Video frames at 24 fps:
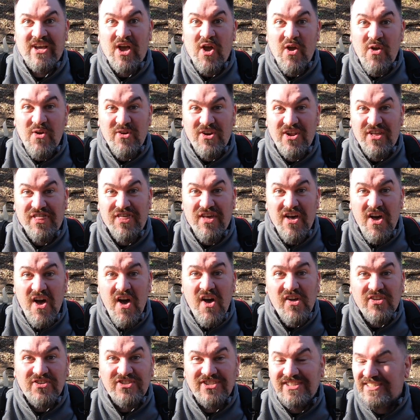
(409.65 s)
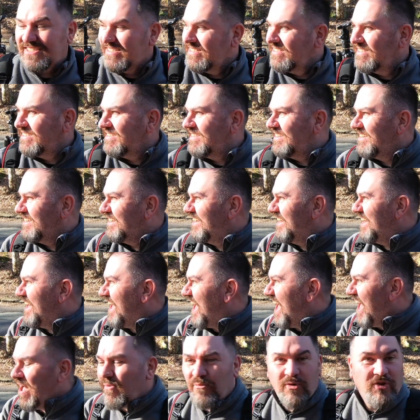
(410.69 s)
Who'd have thought?
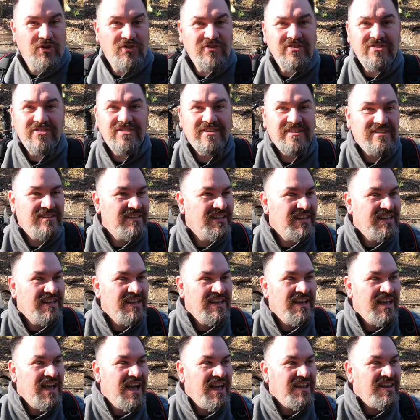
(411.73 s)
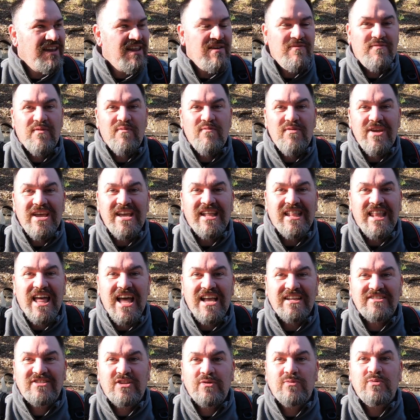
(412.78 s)
I wouldn't. I didn't even
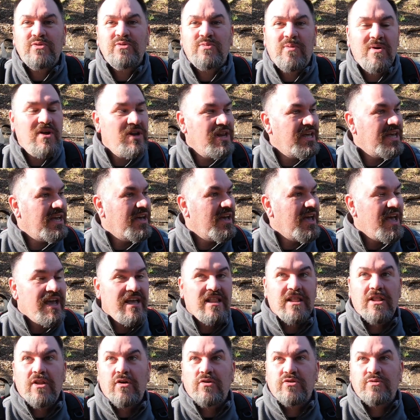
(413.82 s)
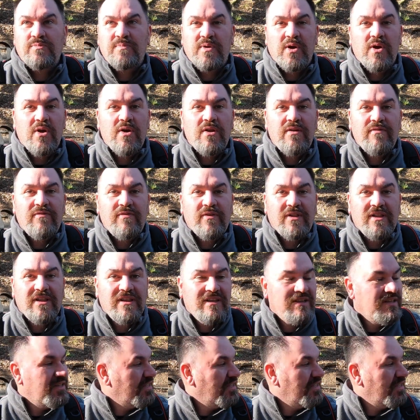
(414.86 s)
realise there was one here. It looks beautiful.